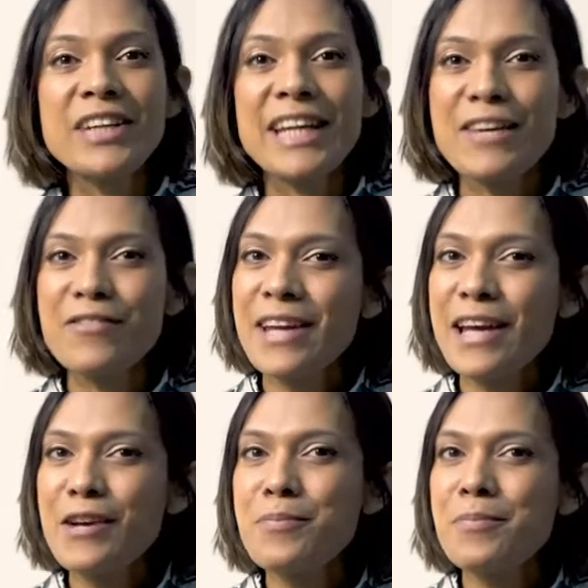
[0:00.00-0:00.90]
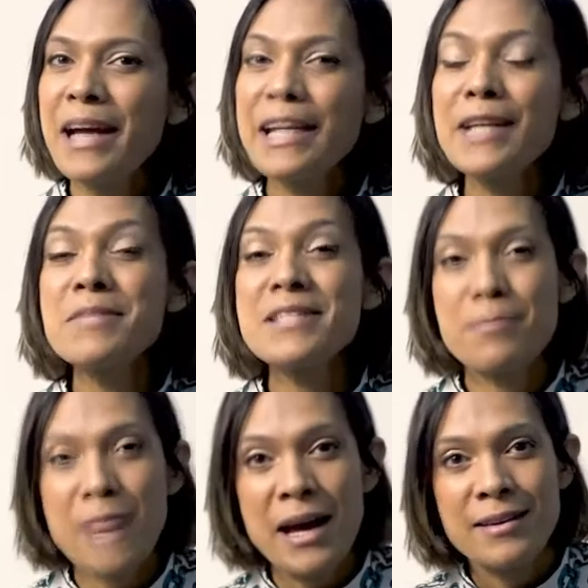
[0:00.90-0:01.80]
evening, my name is
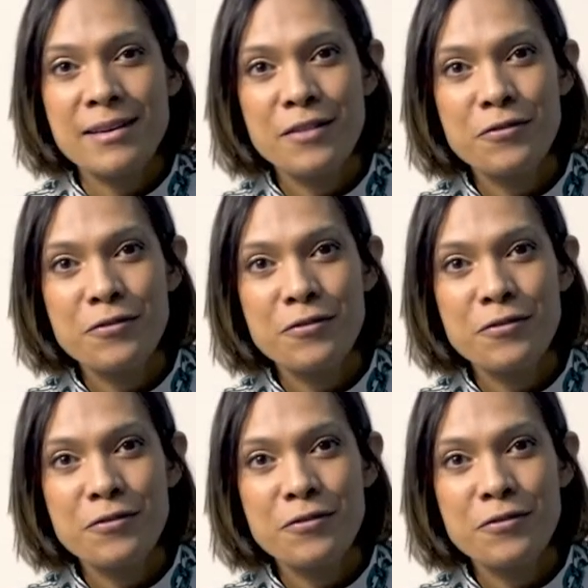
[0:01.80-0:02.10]
Amanda